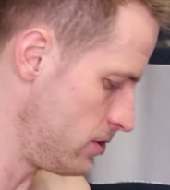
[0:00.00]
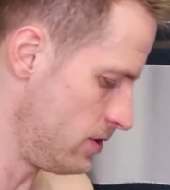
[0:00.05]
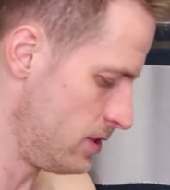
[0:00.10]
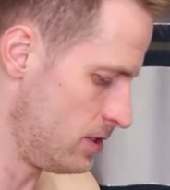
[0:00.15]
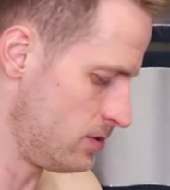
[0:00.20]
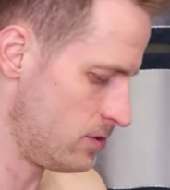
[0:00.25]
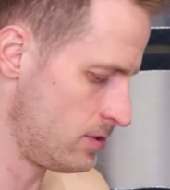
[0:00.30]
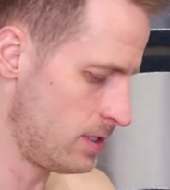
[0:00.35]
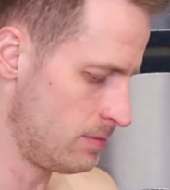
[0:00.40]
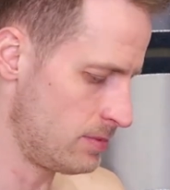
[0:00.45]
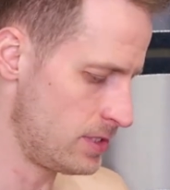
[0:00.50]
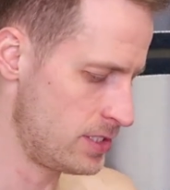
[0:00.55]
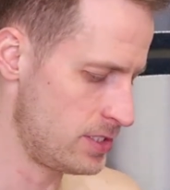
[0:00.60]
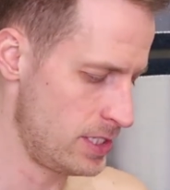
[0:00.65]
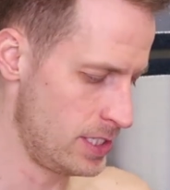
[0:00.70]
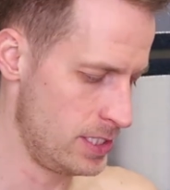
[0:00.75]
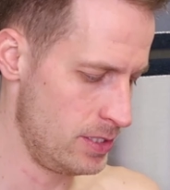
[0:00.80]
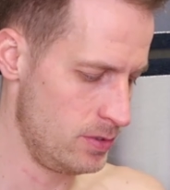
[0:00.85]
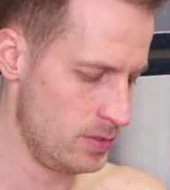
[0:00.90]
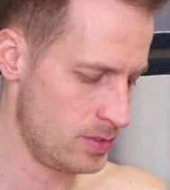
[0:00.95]
to show you the scrub
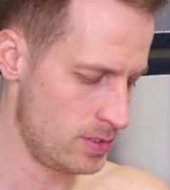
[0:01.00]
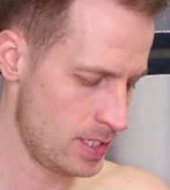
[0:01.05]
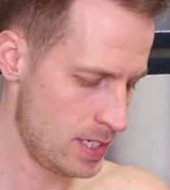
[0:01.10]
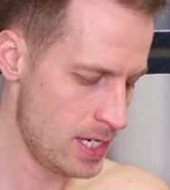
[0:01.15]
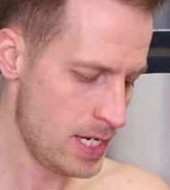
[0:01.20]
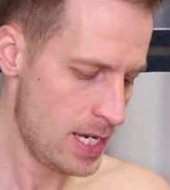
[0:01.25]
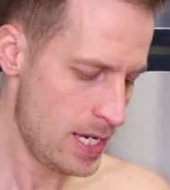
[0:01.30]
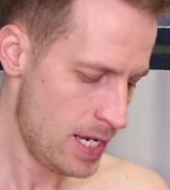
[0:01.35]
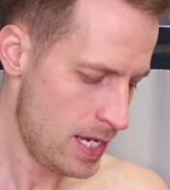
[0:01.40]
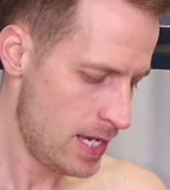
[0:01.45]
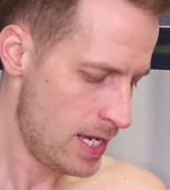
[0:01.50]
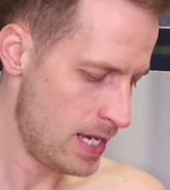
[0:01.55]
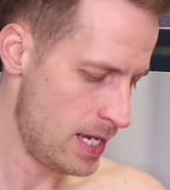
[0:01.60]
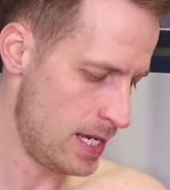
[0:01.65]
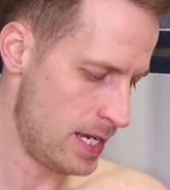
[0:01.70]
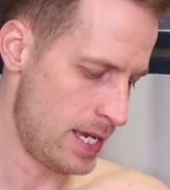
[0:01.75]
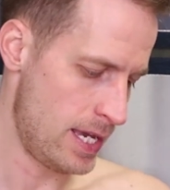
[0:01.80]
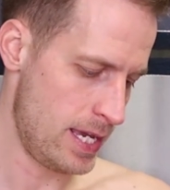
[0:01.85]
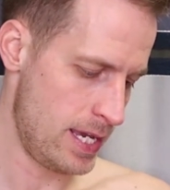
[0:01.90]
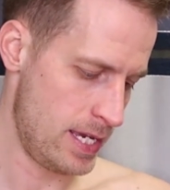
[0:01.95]
brush I use.
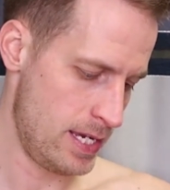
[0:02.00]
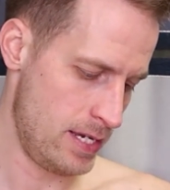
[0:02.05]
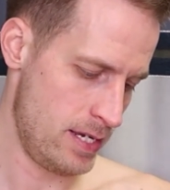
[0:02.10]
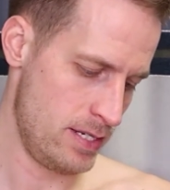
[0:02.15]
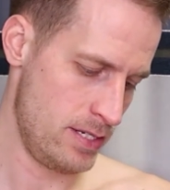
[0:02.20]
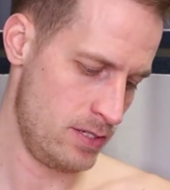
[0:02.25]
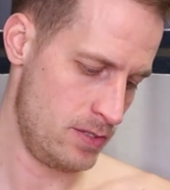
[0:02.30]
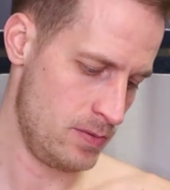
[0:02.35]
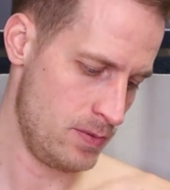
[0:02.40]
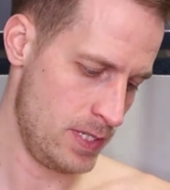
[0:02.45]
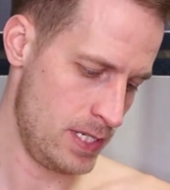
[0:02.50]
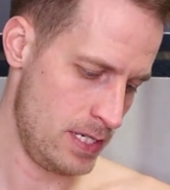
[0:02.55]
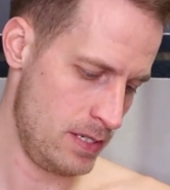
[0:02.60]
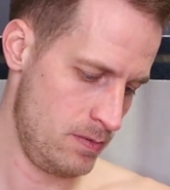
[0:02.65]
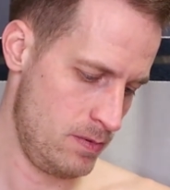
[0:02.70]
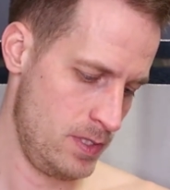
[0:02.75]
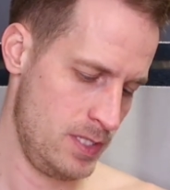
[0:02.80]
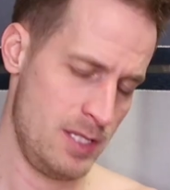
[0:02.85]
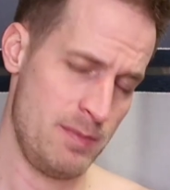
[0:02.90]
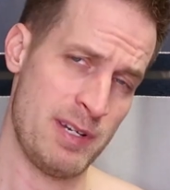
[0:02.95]
And when I
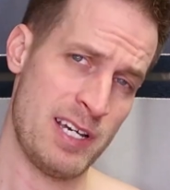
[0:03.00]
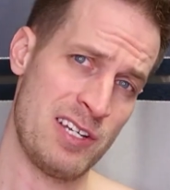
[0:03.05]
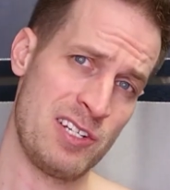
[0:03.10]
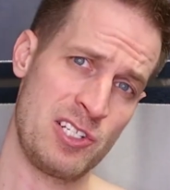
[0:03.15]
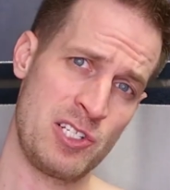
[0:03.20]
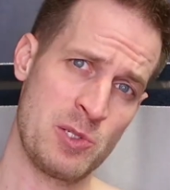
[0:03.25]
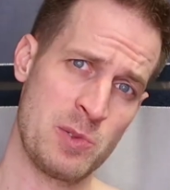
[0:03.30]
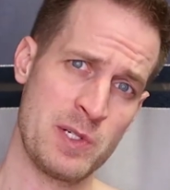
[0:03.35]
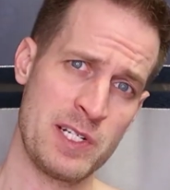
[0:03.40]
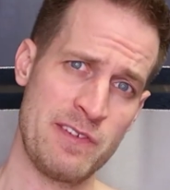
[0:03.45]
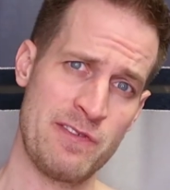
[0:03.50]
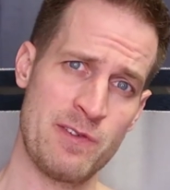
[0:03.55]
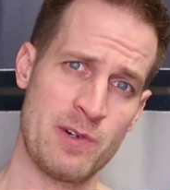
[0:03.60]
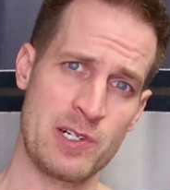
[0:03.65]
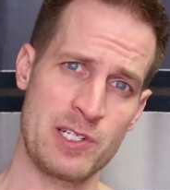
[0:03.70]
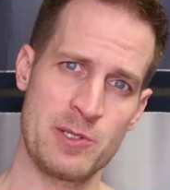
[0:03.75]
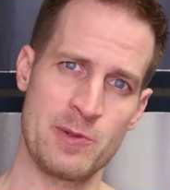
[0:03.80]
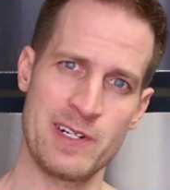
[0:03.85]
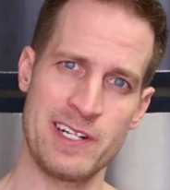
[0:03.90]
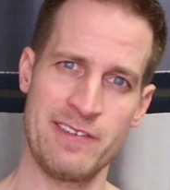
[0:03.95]
was about
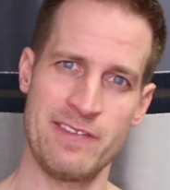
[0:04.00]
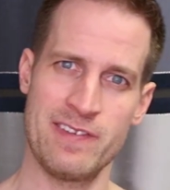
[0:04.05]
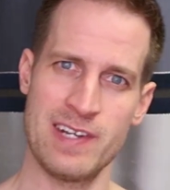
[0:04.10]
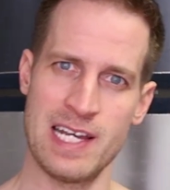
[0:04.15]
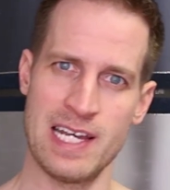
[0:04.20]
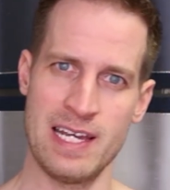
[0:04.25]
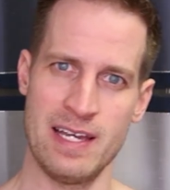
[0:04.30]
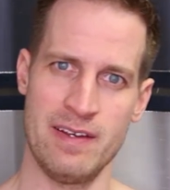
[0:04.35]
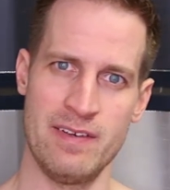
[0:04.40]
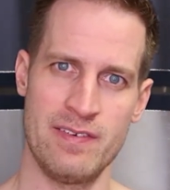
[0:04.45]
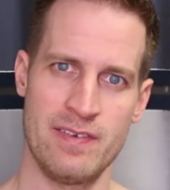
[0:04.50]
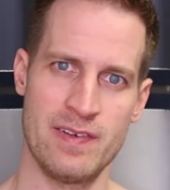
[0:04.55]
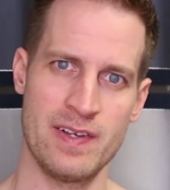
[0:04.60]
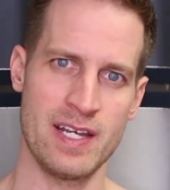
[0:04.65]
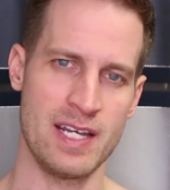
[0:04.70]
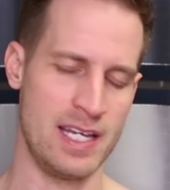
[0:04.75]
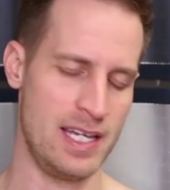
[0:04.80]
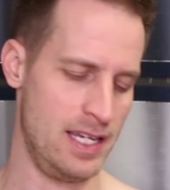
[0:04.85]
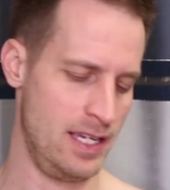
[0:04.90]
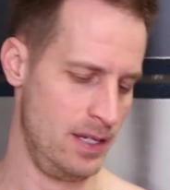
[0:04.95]
24,
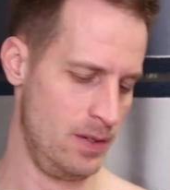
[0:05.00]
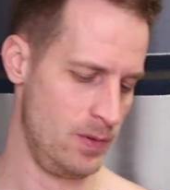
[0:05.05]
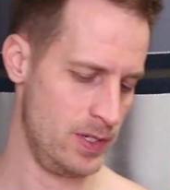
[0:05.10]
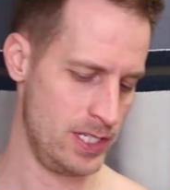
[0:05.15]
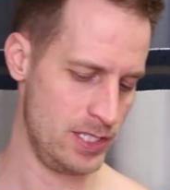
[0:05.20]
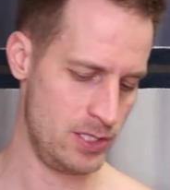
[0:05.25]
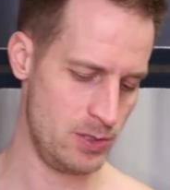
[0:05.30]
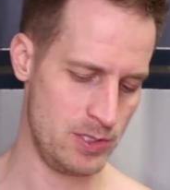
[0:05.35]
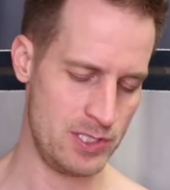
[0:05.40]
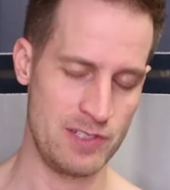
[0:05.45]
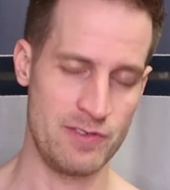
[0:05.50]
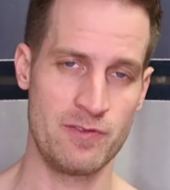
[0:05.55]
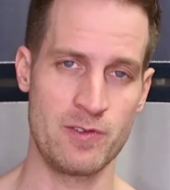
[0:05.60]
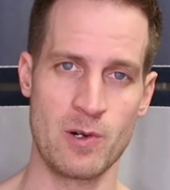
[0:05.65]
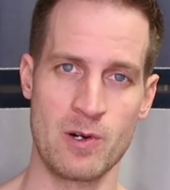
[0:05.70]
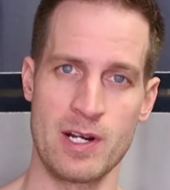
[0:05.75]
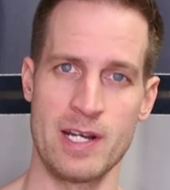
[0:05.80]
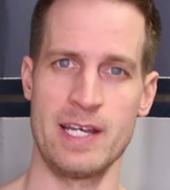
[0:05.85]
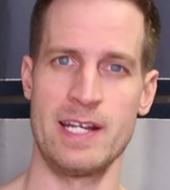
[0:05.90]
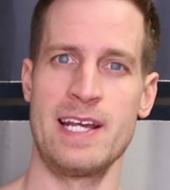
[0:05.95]
25, I went into a
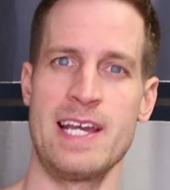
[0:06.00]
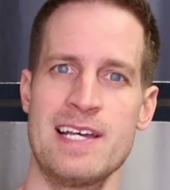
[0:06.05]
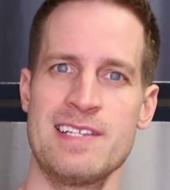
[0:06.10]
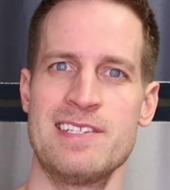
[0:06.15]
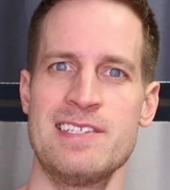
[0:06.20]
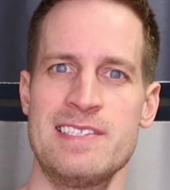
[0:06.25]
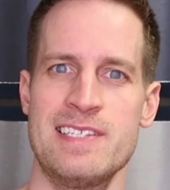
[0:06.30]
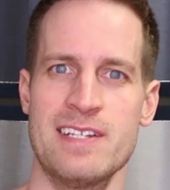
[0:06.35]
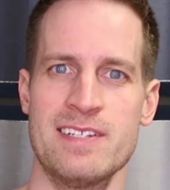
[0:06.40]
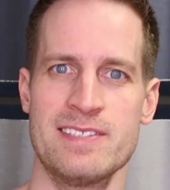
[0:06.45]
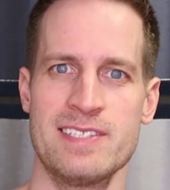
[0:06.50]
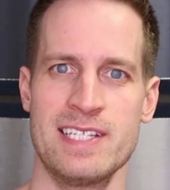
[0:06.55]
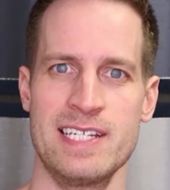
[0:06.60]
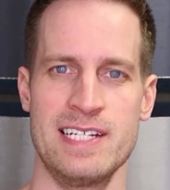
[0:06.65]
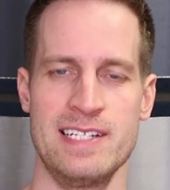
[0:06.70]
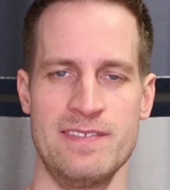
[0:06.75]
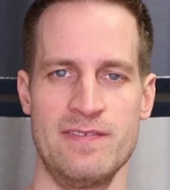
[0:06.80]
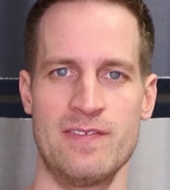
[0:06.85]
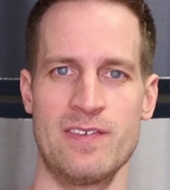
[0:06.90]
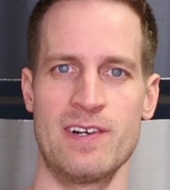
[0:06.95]
Sephora and asked the sales
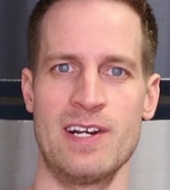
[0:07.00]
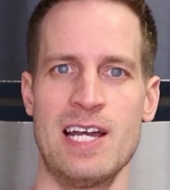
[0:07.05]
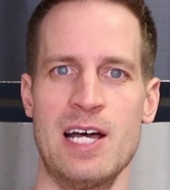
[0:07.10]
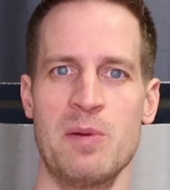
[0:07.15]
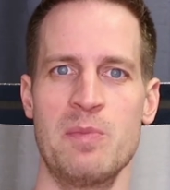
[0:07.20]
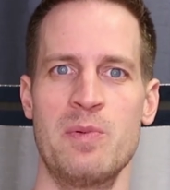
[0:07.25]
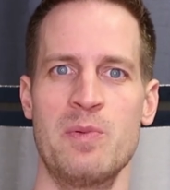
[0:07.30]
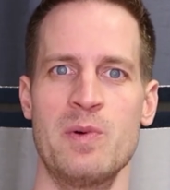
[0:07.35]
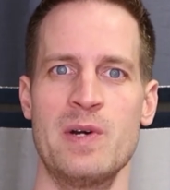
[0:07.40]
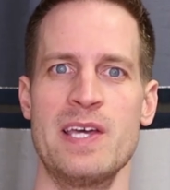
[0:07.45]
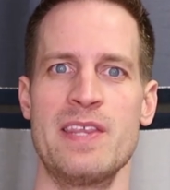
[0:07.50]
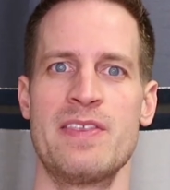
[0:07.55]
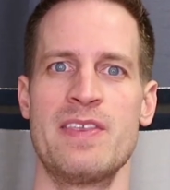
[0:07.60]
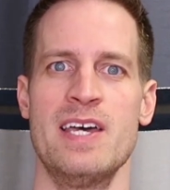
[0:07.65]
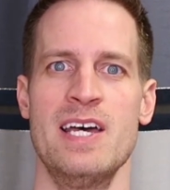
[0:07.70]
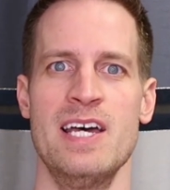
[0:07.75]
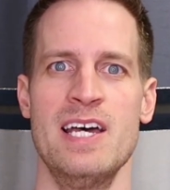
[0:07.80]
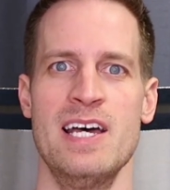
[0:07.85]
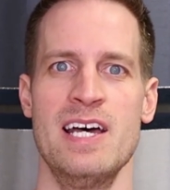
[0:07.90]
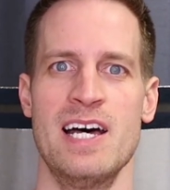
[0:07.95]
lady for help with
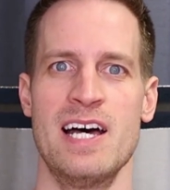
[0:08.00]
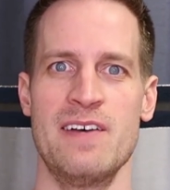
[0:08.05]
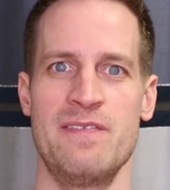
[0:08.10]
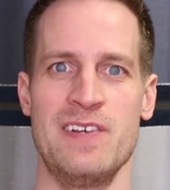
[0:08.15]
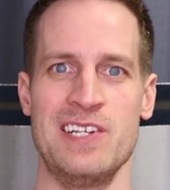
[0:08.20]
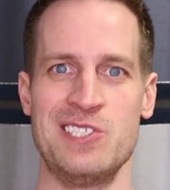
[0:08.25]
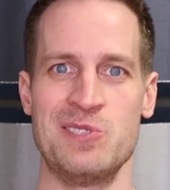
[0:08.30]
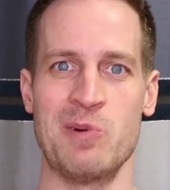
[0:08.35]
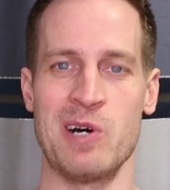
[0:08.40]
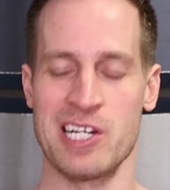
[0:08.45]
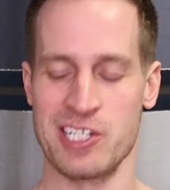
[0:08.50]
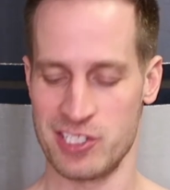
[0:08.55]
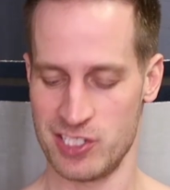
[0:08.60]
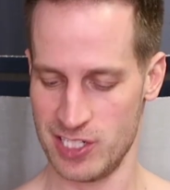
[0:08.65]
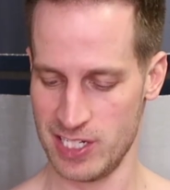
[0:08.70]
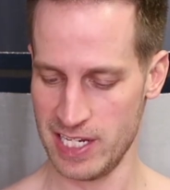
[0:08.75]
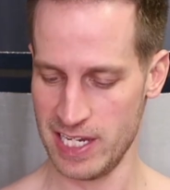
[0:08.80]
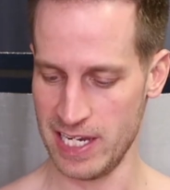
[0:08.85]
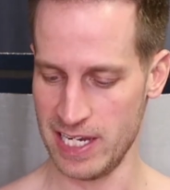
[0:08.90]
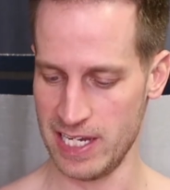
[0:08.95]
a face
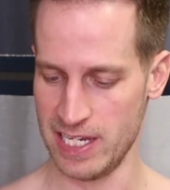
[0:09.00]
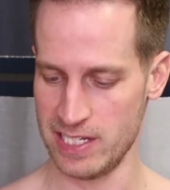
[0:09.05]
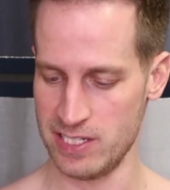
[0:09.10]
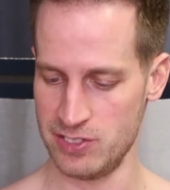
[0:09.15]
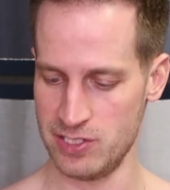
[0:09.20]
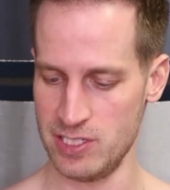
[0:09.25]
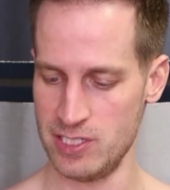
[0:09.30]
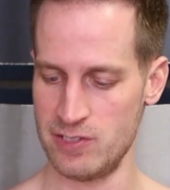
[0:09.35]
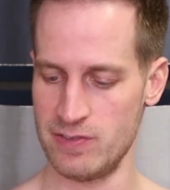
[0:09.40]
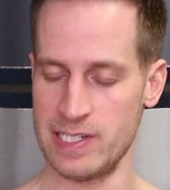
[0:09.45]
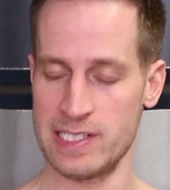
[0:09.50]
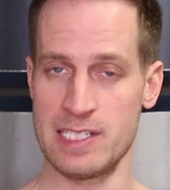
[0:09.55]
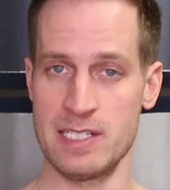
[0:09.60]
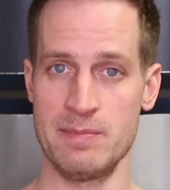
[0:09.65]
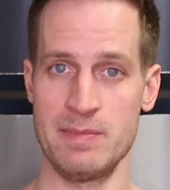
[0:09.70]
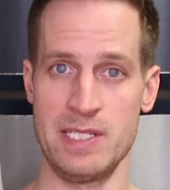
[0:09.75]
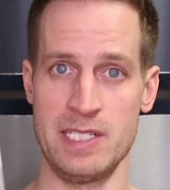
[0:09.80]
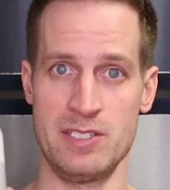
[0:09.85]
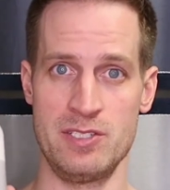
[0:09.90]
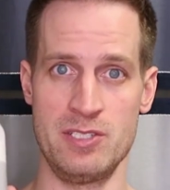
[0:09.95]
wash. And she
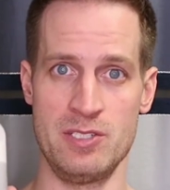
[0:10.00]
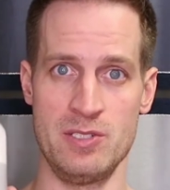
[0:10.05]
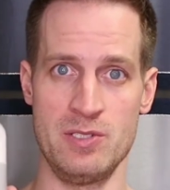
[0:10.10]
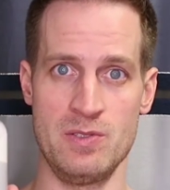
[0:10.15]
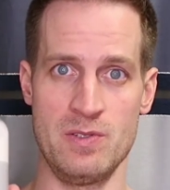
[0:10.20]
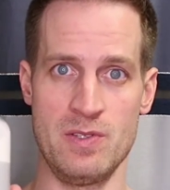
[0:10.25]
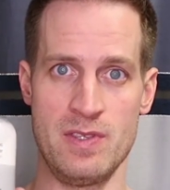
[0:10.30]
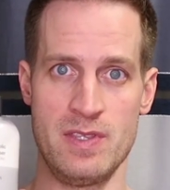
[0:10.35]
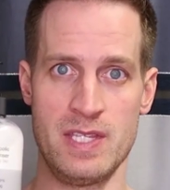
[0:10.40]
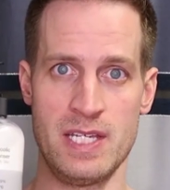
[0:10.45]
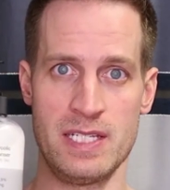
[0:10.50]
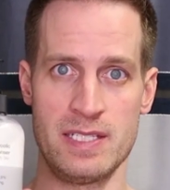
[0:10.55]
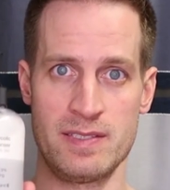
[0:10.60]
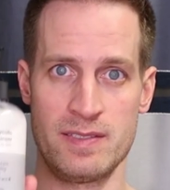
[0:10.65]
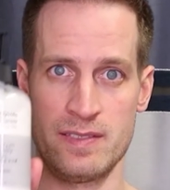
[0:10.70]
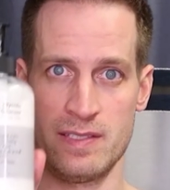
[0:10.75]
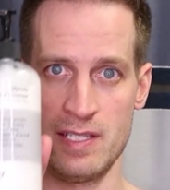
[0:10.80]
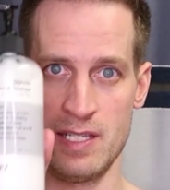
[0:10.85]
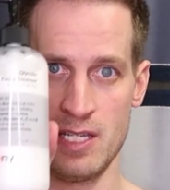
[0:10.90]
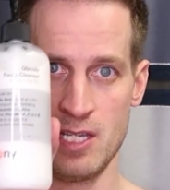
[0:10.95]
directed me to
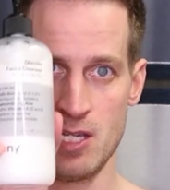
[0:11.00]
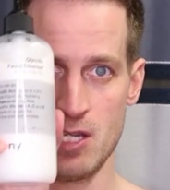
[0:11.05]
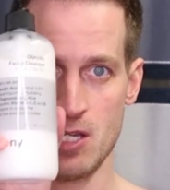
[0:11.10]
this,